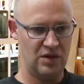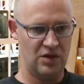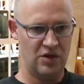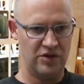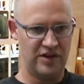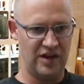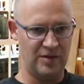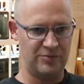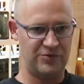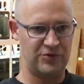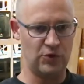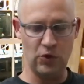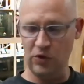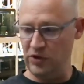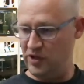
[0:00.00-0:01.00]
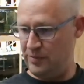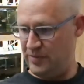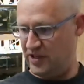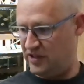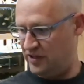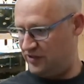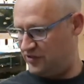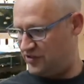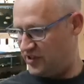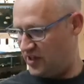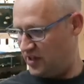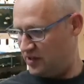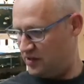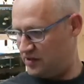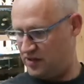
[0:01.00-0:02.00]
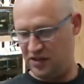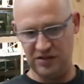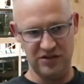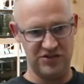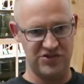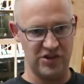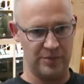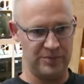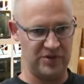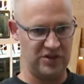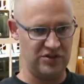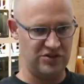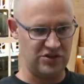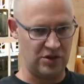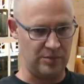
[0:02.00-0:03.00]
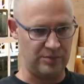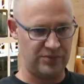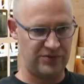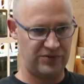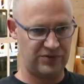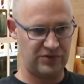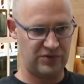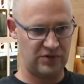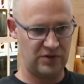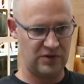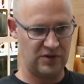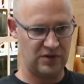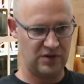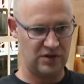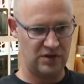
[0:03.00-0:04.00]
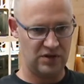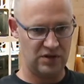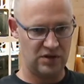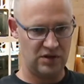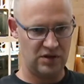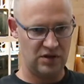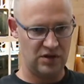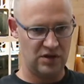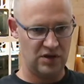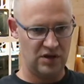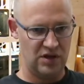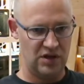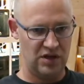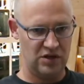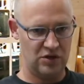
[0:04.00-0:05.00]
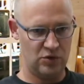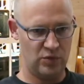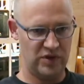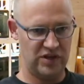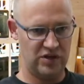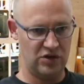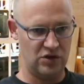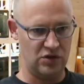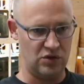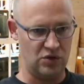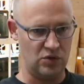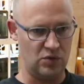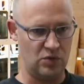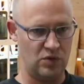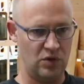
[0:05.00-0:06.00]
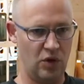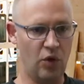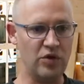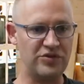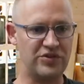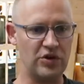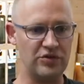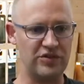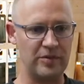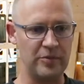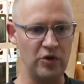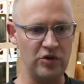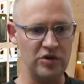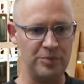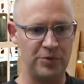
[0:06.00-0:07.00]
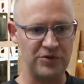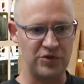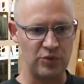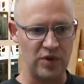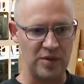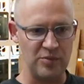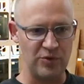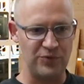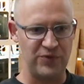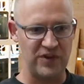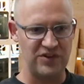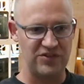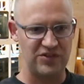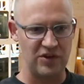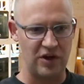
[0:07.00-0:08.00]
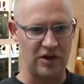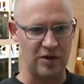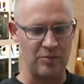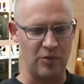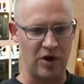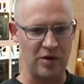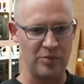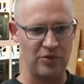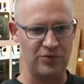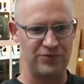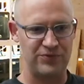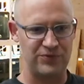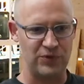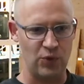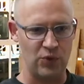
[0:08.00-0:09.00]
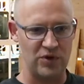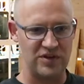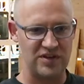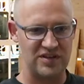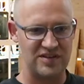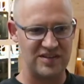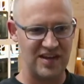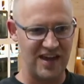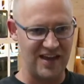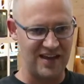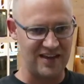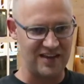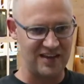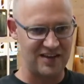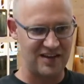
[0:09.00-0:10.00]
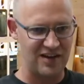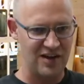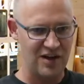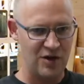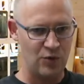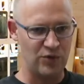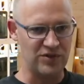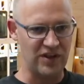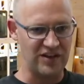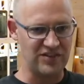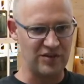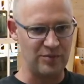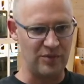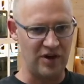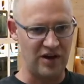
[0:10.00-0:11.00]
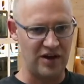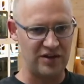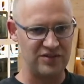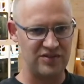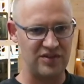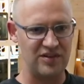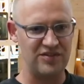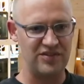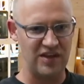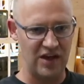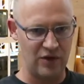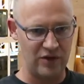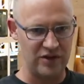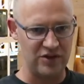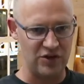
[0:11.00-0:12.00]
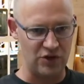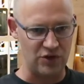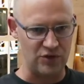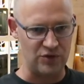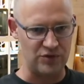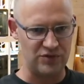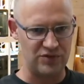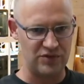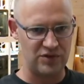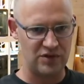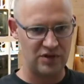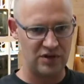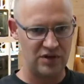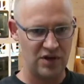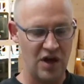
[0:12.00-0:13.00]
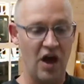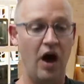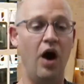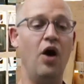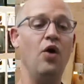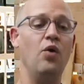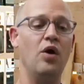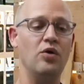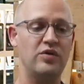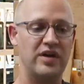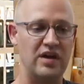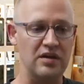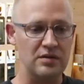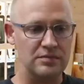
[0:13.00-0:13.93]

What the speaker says: Okay, I'm scrolling because chat did the jumpity jumps. Here we go. Orange Cones, I'm going to put the rainbow fish on a marble floored tank with lots of moss, see how it goes. Oh, okay.